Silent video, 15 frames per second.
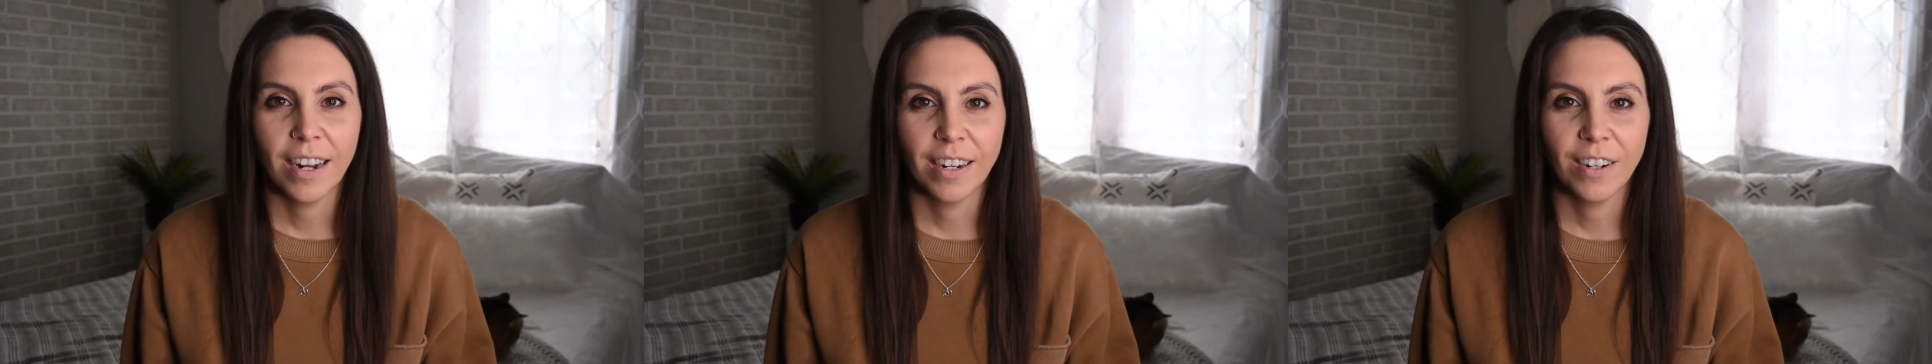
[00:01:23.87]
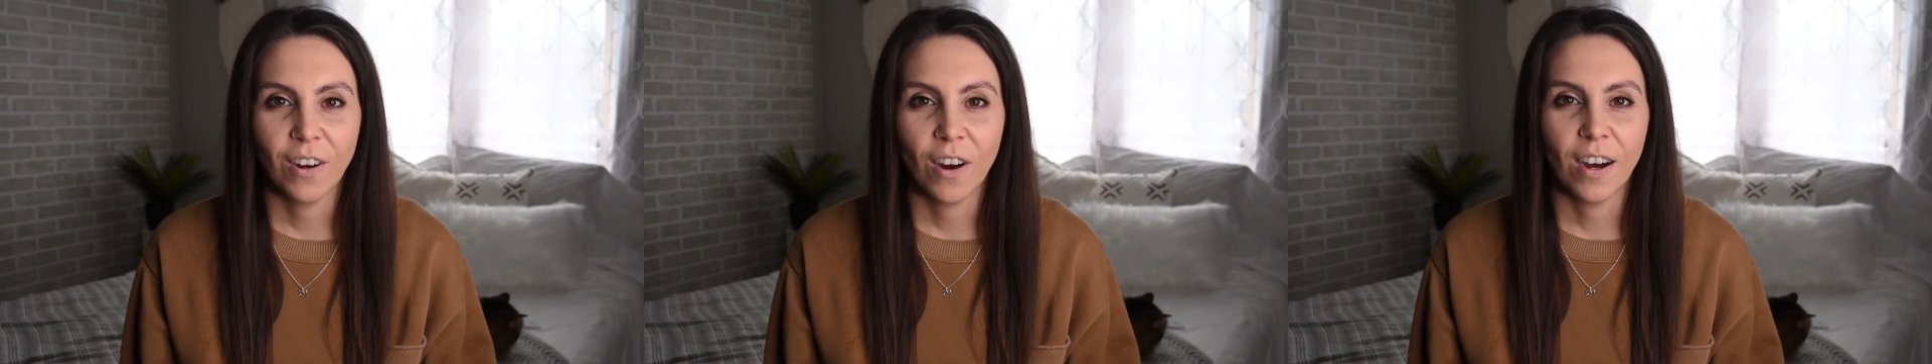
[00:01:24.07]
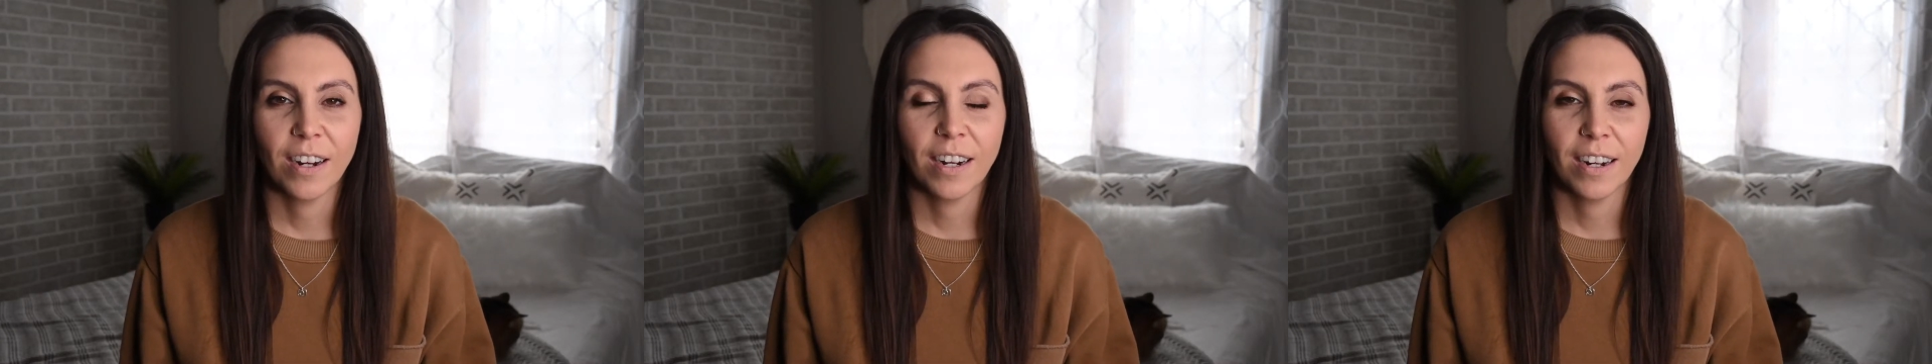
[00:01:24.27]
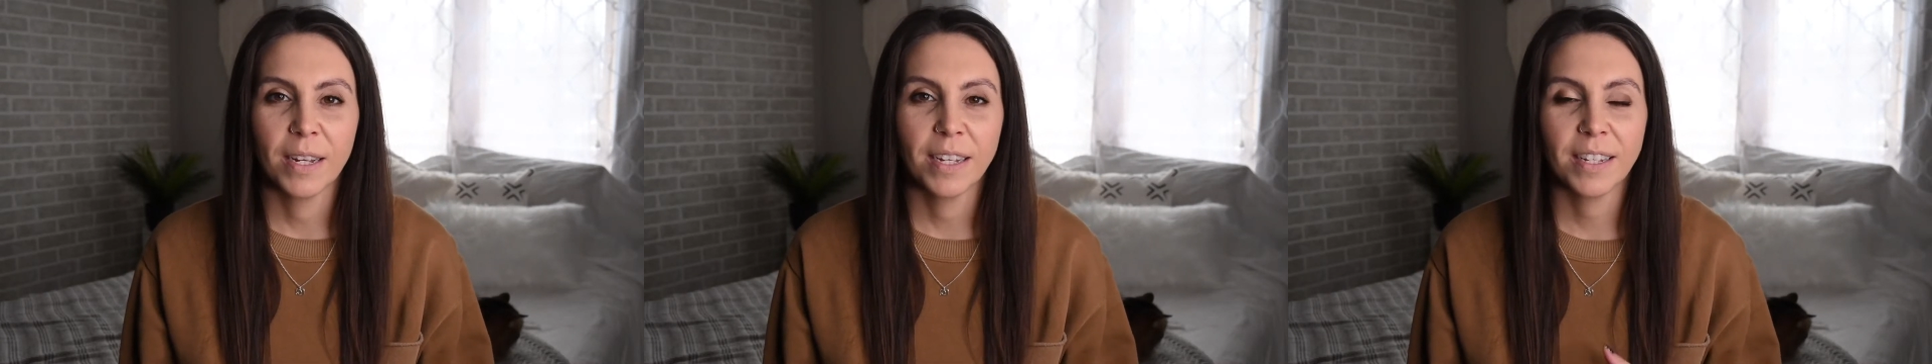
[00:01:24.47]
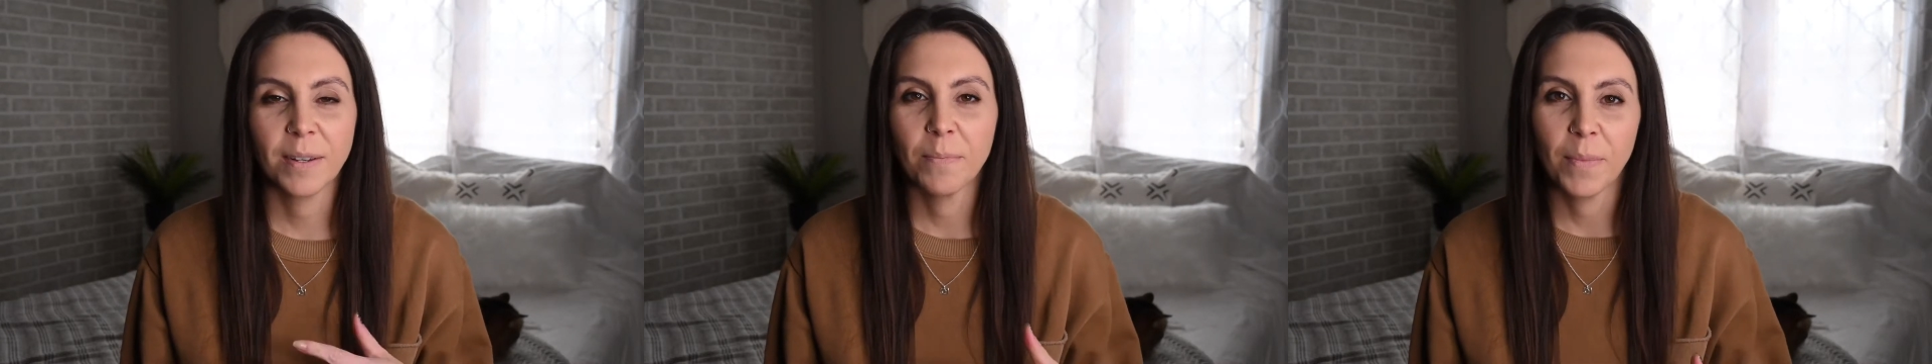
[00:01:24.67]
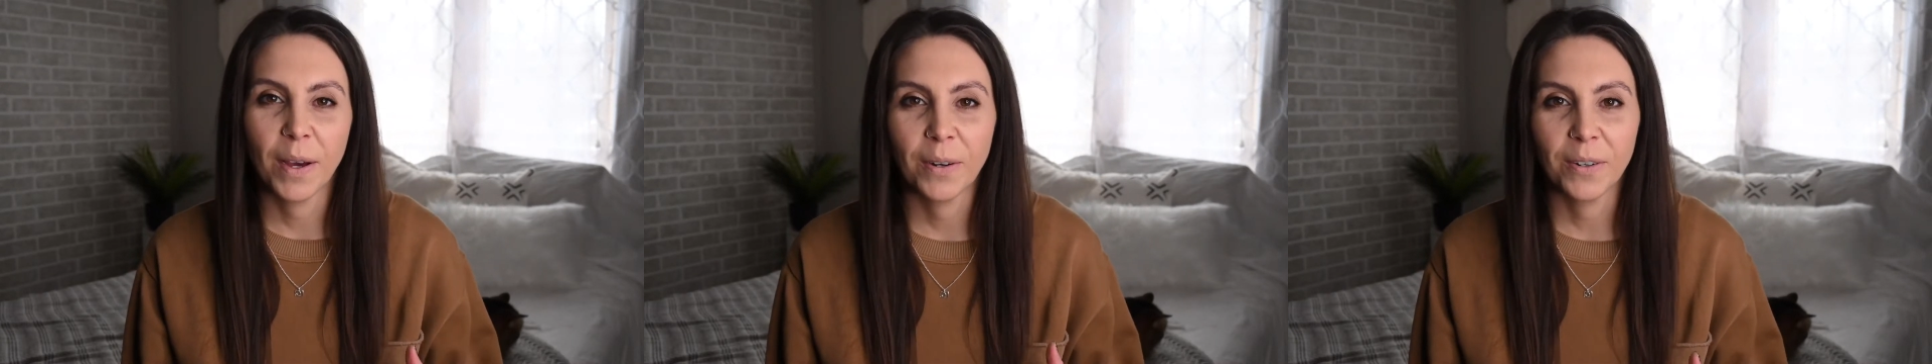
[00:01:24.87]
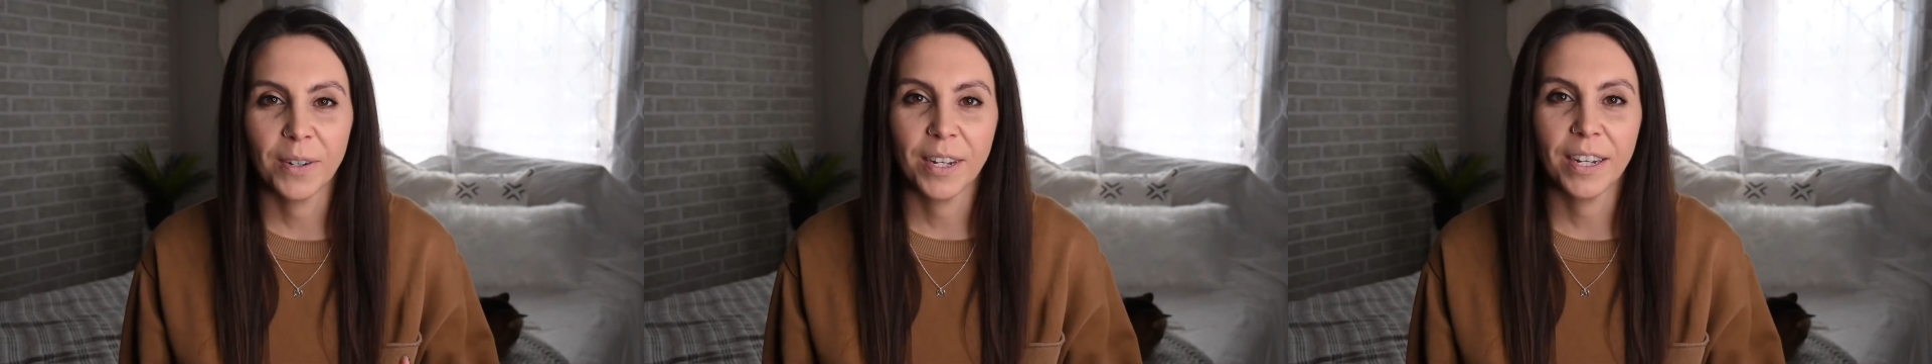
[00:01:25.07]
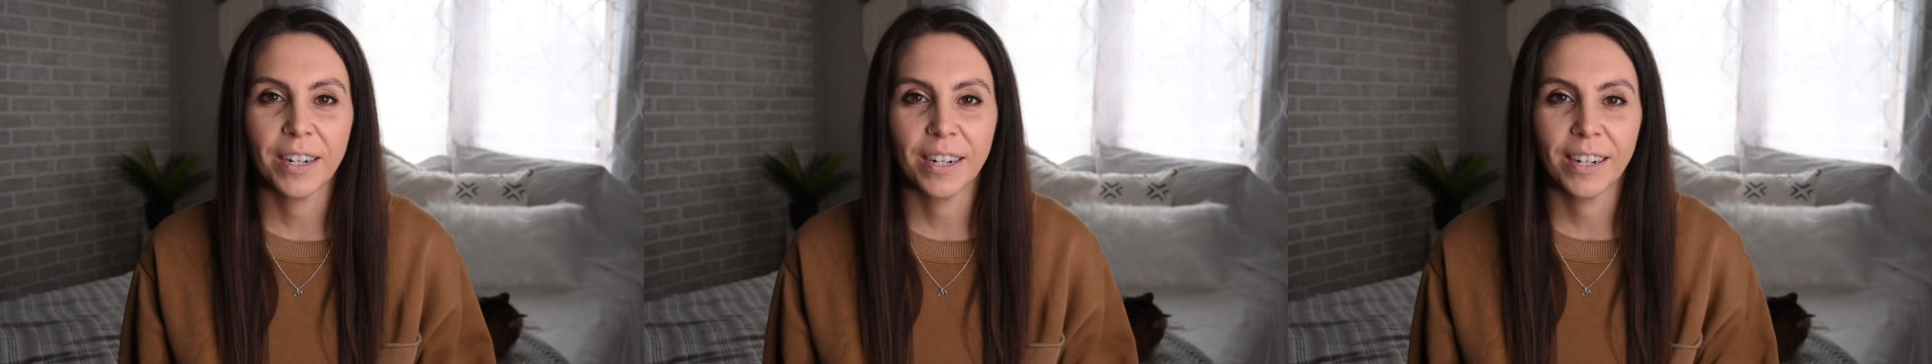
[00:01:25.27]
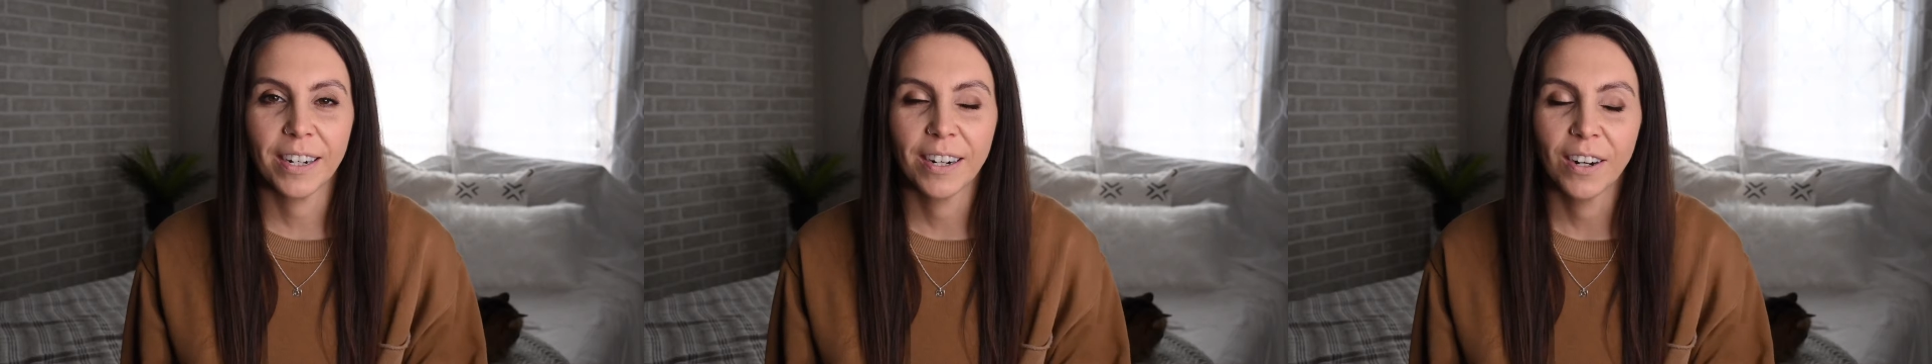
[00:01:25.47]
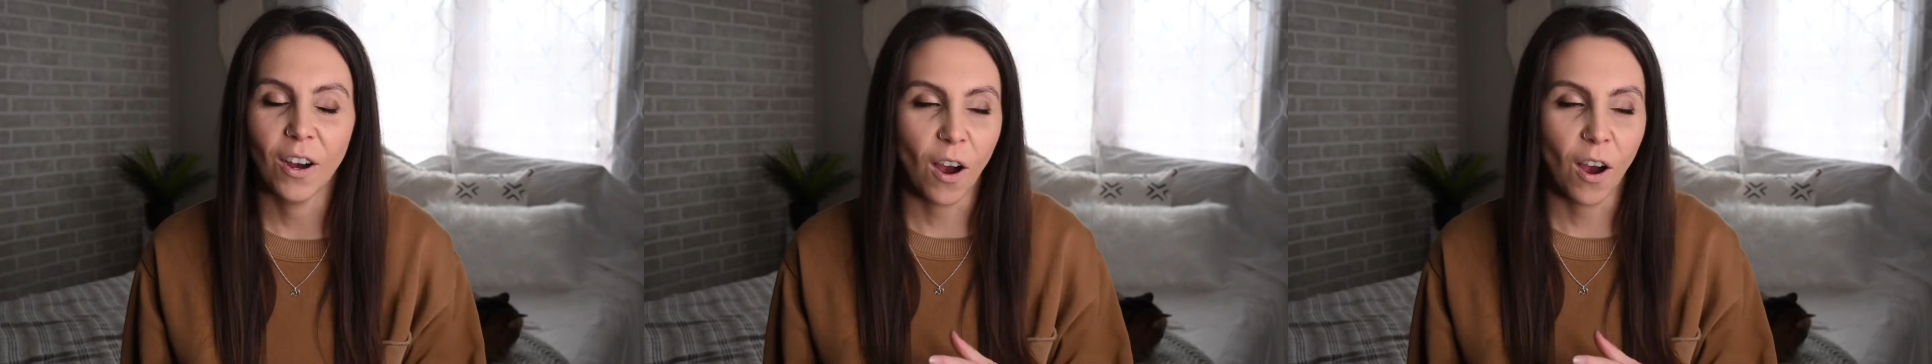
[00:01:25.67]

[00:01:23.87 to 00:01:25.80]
and got some better gear.